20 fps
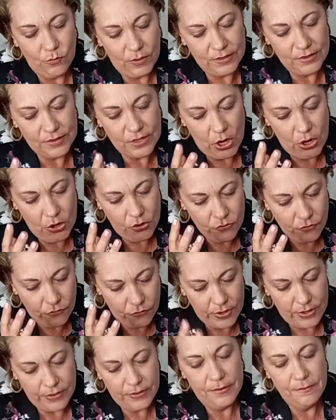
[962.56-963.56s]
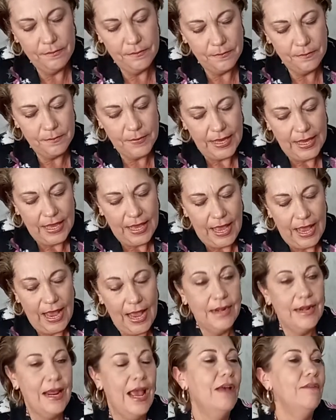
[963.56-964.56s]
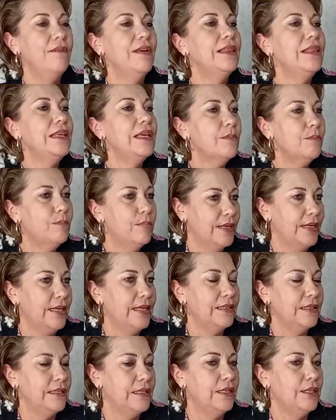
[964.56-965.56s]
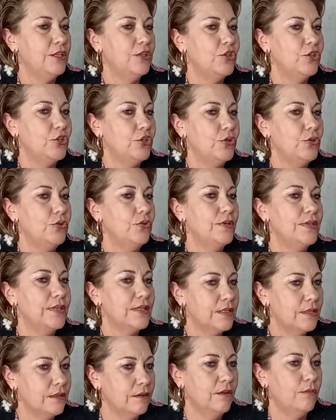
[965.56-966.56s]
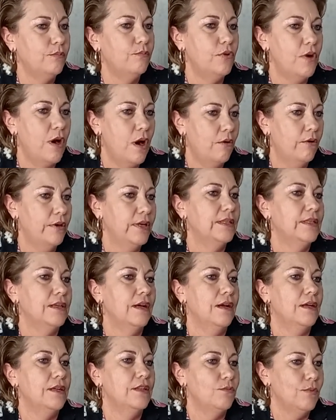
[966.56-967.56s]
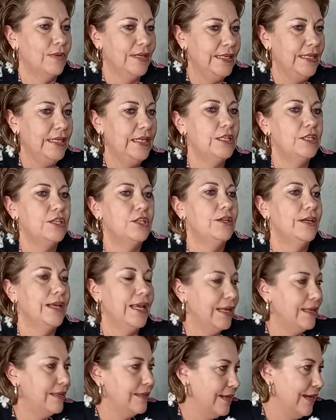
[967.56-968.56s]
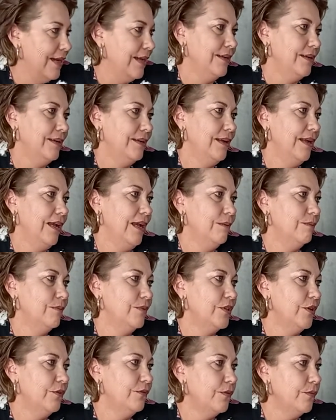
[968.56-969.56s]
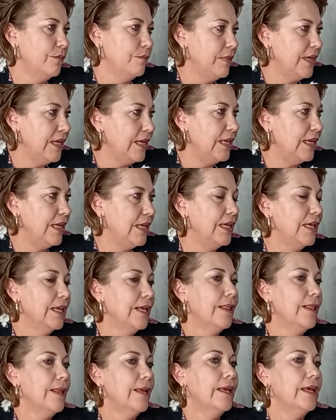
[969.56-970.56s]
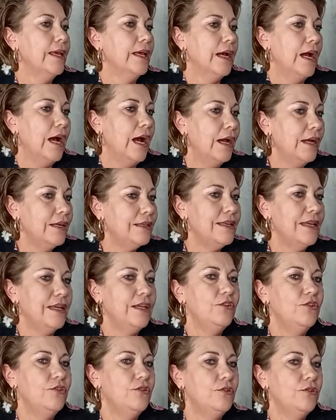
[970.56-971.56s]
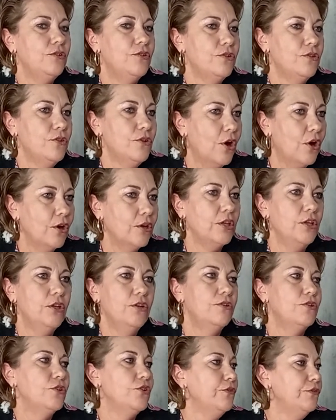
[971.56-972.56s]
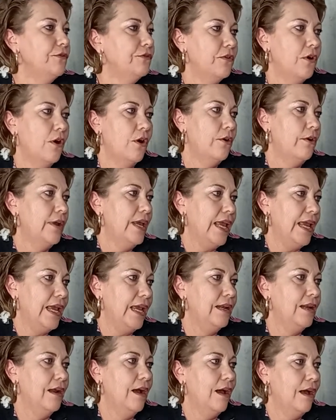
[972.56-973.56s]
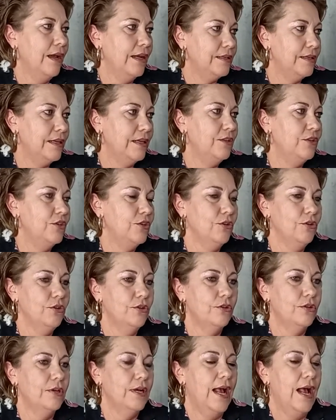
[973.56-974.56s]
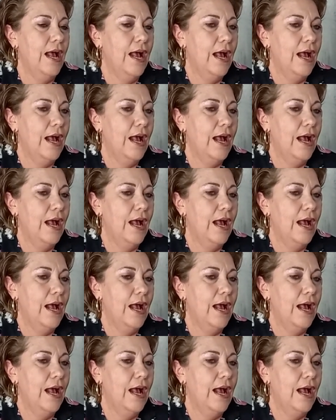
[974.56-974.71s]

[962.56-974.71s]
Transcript: one's own rhythm and having the ability to still prioritize what needs to get done. So for me, I tend to not look too far ahead. I tend to look